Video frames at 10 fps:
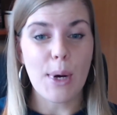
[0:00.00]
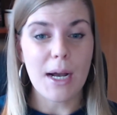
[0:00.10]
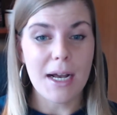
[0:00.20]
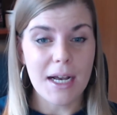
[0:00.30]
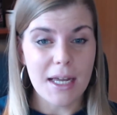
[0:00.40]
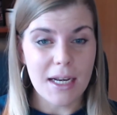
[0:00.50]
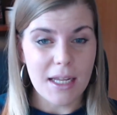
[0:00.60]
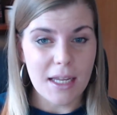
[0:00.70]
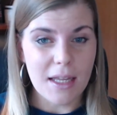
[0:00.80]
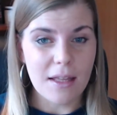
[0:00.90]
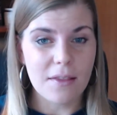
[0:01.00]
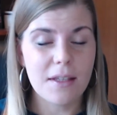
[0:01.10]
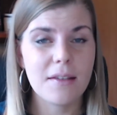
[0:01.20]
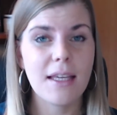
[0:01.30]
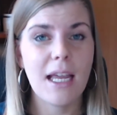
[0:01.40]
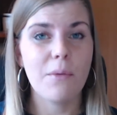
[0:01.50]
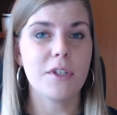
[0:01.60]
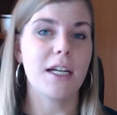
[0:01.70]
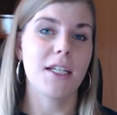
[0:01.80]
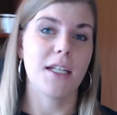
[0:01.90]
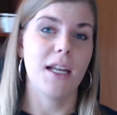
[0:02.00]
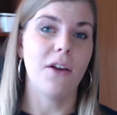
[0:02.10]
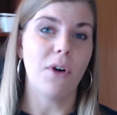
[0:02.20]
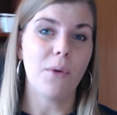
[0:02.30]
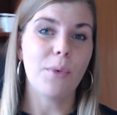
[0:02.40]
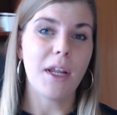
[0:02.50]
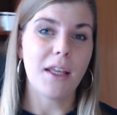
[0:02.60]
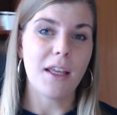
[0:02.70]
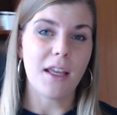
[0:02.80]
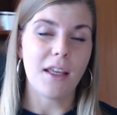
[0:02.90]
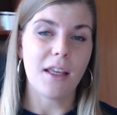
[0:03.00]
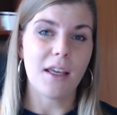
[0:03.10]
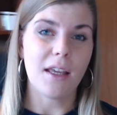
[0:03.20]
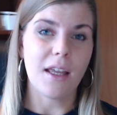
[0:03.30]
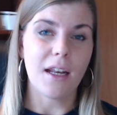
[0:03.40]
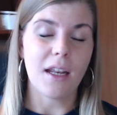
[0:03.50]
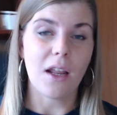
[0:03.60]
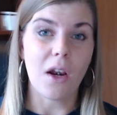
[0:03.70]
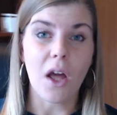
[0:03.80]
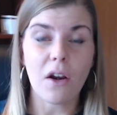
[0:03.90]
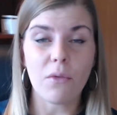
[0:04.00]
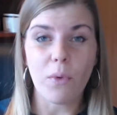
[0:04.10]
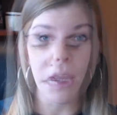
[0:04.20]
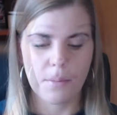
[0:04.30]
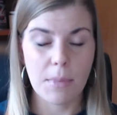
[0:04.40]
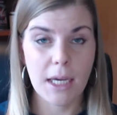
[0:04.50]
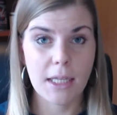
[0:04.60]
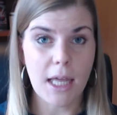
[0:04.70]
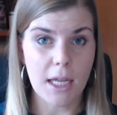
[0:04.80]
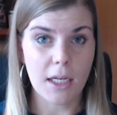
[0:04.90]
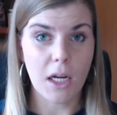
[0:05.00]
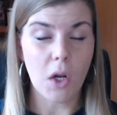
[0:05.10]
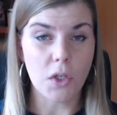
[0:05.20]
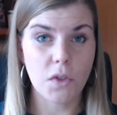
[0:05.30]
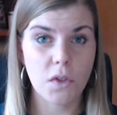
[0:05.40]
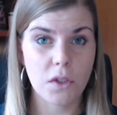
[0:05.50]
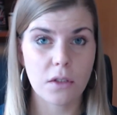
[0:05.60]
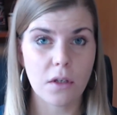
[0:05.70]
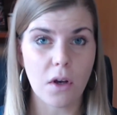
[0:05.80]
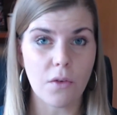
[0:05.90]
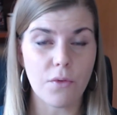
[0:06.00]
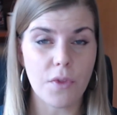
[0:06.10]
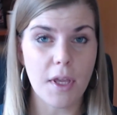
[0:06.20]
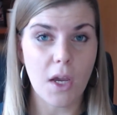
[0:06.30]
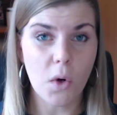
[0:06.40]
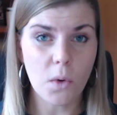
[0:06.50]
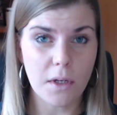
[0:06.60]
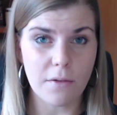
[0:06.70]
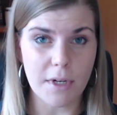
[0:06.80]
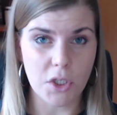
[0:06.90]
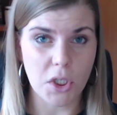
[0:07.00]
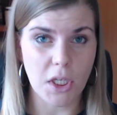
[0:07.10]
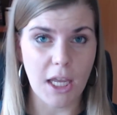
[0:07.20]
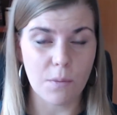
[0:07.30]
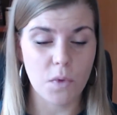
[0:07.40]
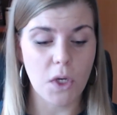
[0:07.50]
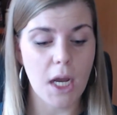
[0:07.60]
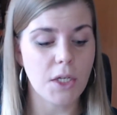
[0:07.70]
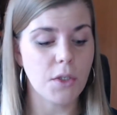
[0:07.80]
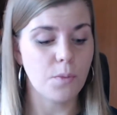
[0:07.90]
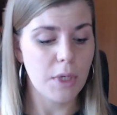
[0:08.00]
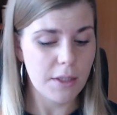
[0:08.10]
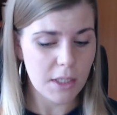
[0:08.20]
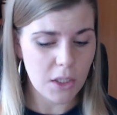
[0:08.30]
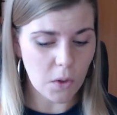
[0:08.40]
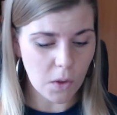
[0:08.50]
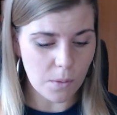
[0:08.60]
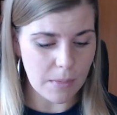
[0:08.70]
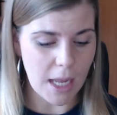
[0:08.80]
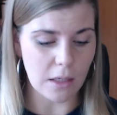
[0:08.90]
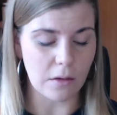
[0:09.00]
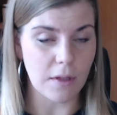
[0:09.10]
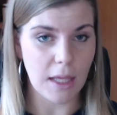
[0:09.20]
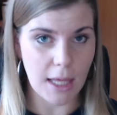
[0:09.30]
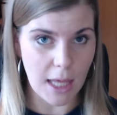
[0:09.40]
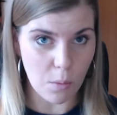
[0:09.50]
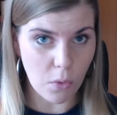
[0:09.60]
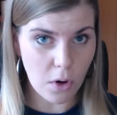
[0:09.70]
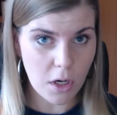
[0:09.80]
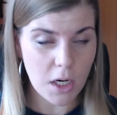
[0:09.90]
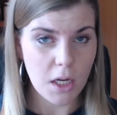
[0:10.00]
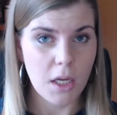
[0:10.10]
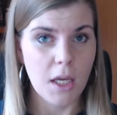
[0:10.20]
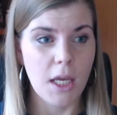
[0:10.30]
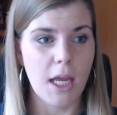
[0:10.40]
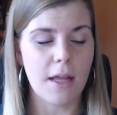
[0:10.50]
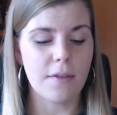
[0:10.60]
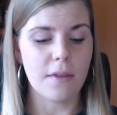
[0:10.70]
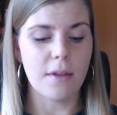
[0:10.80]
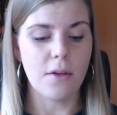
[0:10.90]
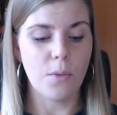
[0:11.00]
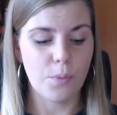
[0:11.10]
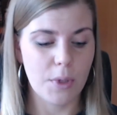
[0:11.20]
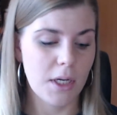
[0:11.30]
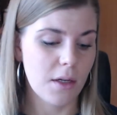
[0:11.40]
But this game was actually groundbreaking in a lot of ways. Back then, in lots of the old adventure games, you had to print in your command on the keyboard, and you